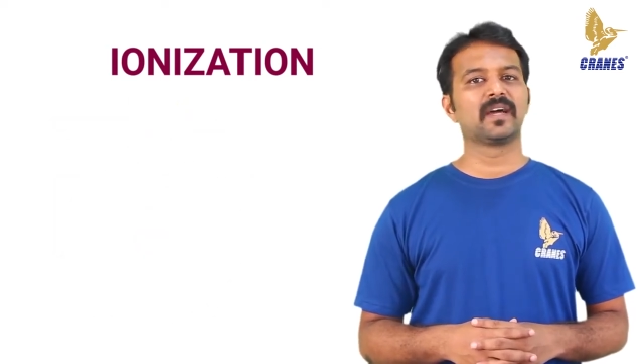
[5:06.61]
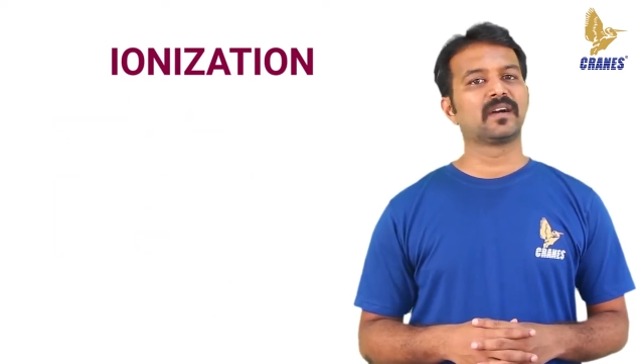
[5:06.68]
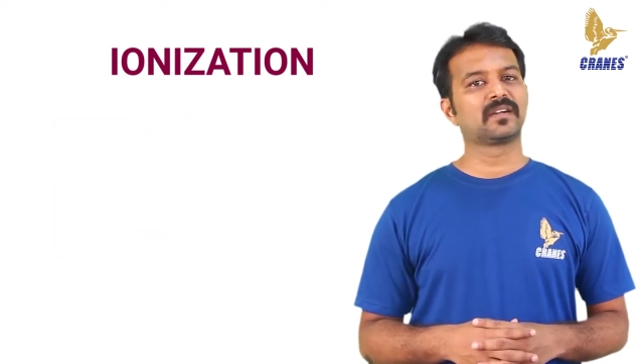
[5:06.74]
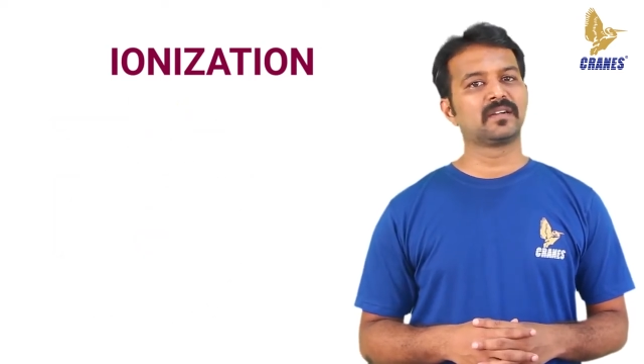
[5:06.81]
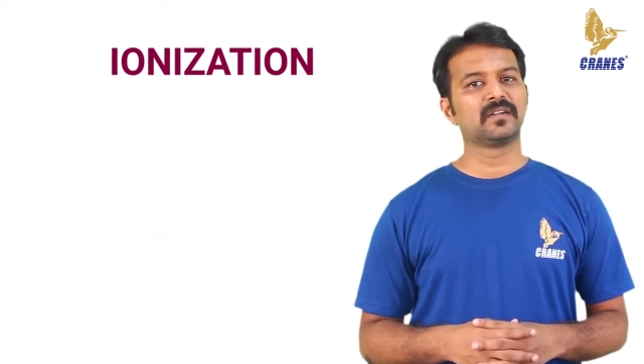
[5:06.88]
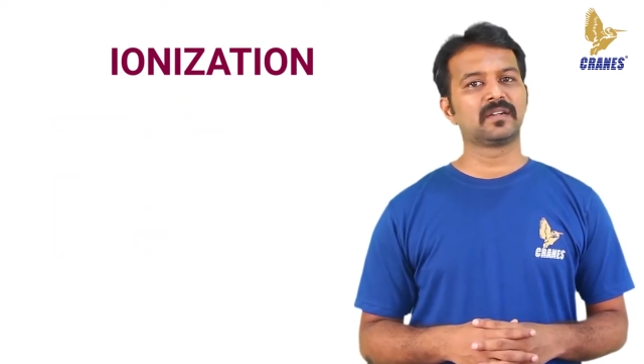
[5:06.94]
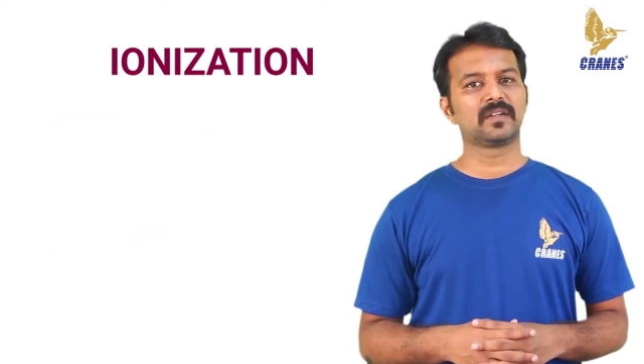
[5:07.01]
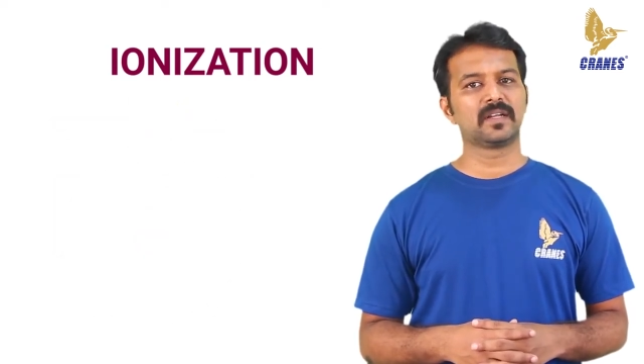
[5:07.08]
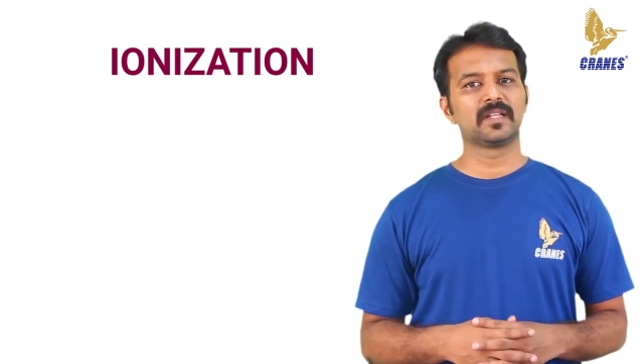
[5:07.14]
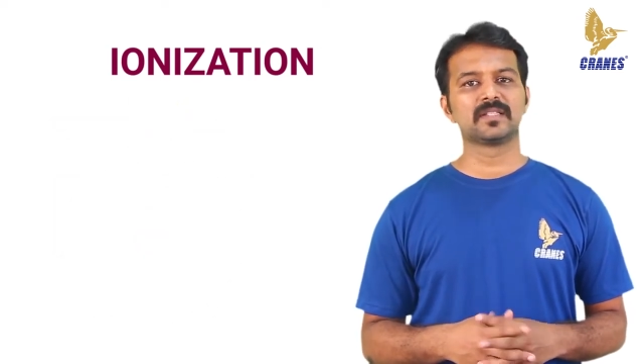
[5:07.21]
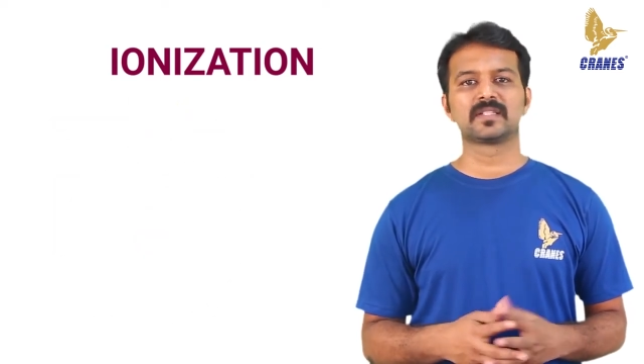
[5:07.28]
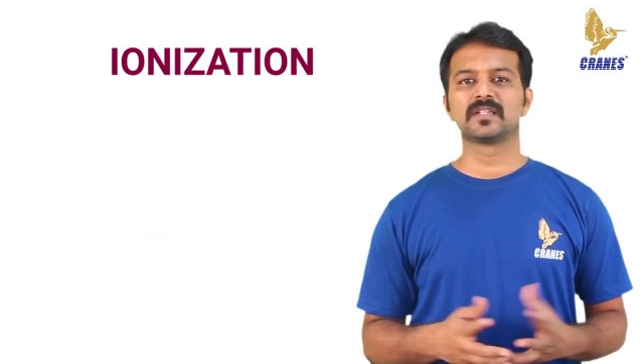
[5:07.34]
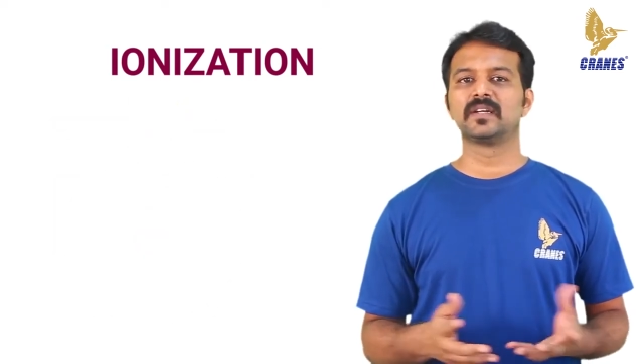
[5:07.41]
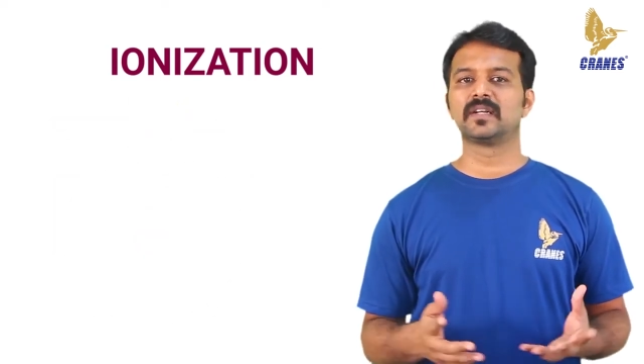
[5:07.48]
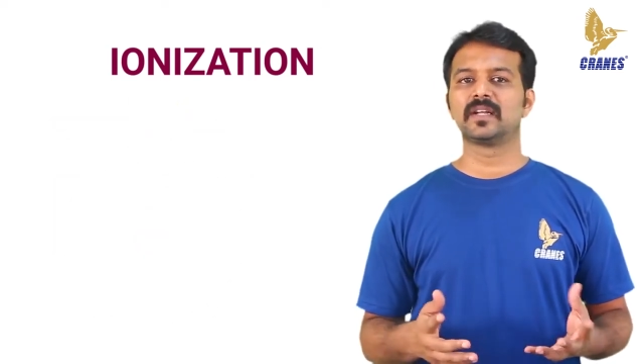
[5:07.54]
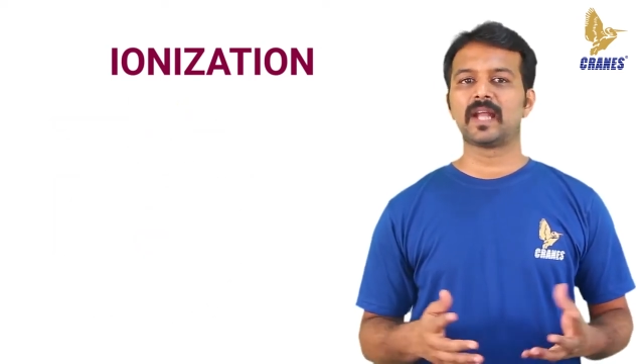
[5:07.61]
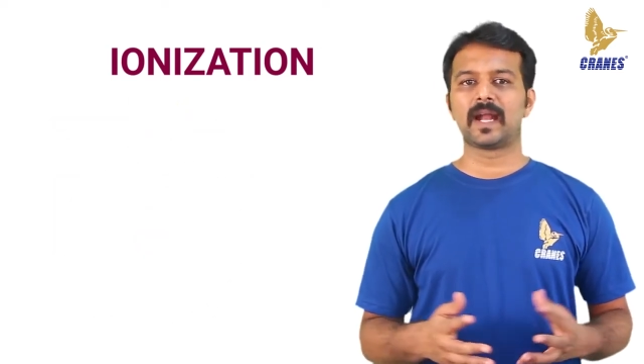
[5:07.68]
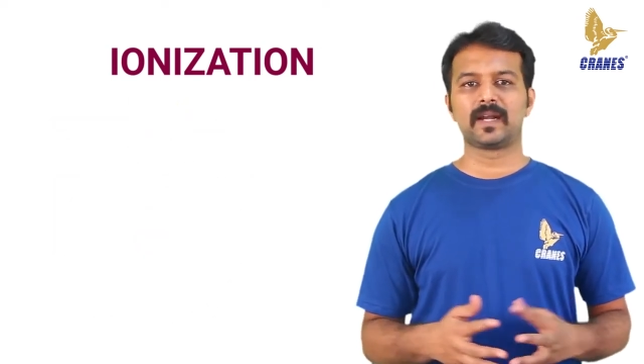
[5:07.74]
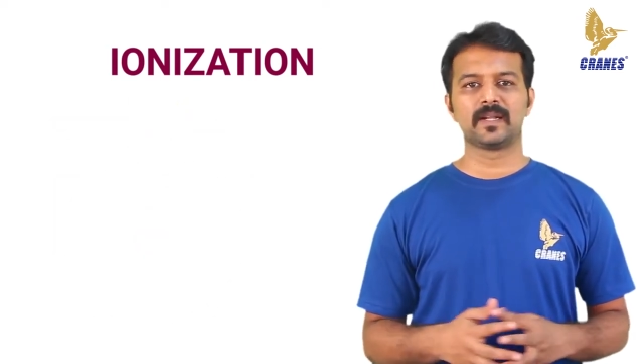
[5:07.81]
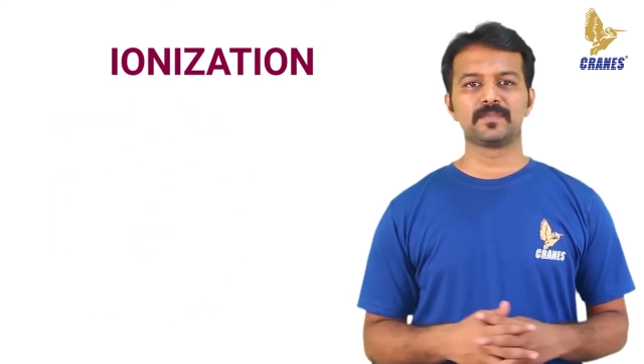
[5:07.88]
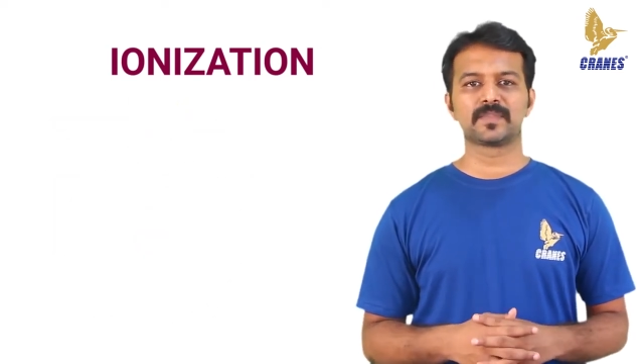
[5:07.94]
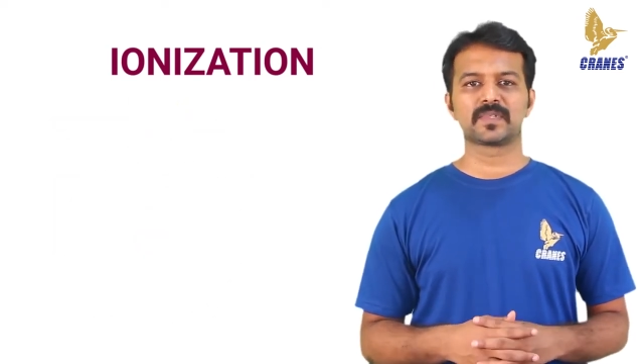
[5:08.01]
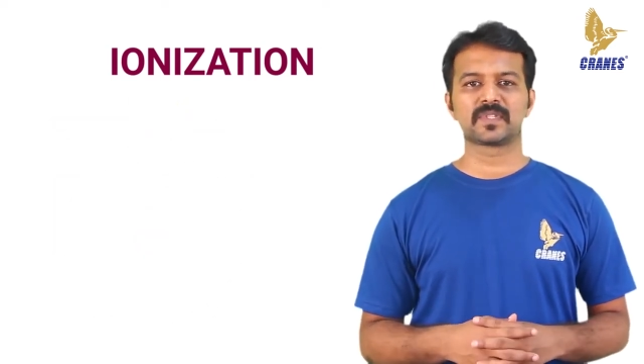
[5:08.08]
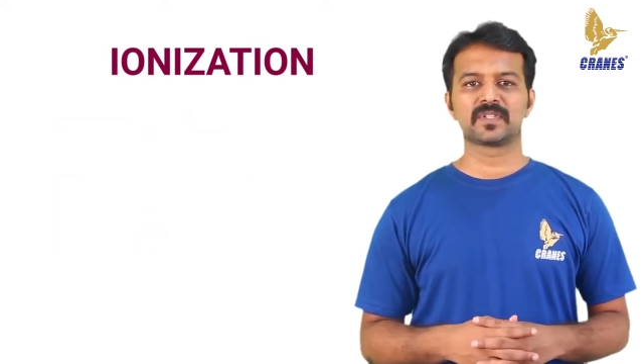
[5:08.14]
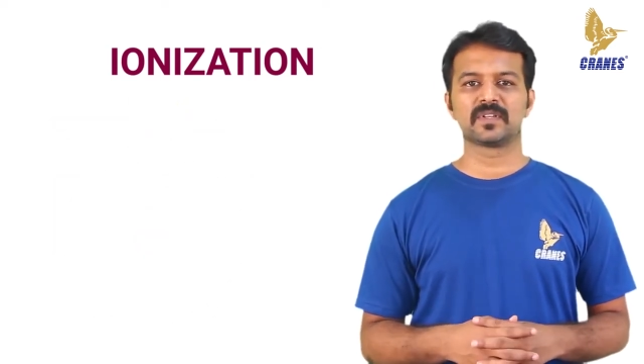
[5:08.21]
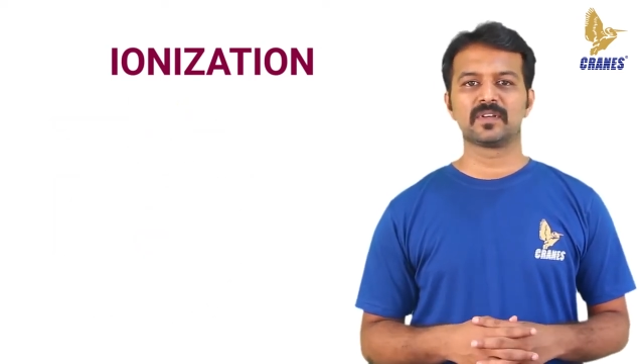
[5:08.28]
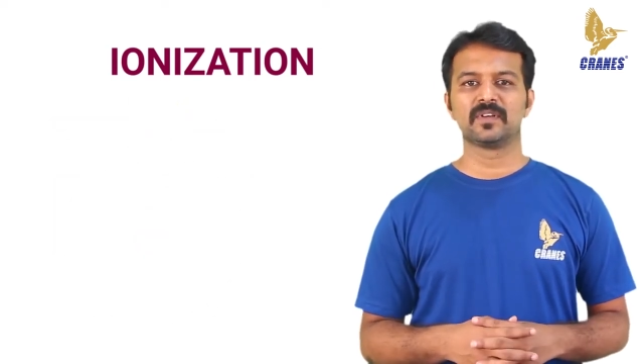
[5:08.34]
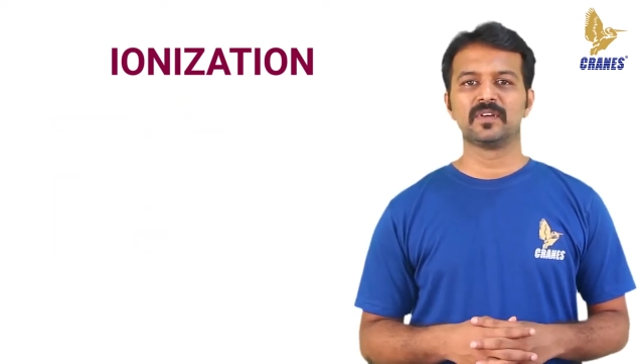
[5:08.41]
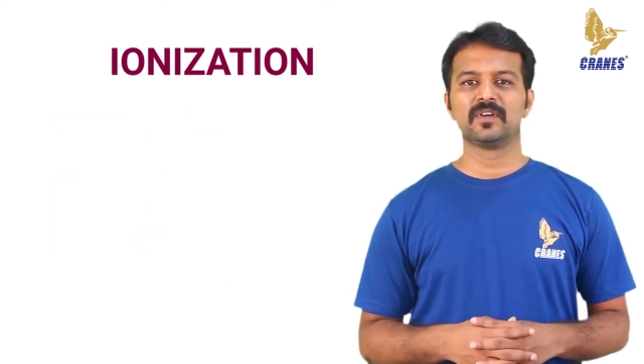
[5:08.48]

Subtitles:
occur in certain atoms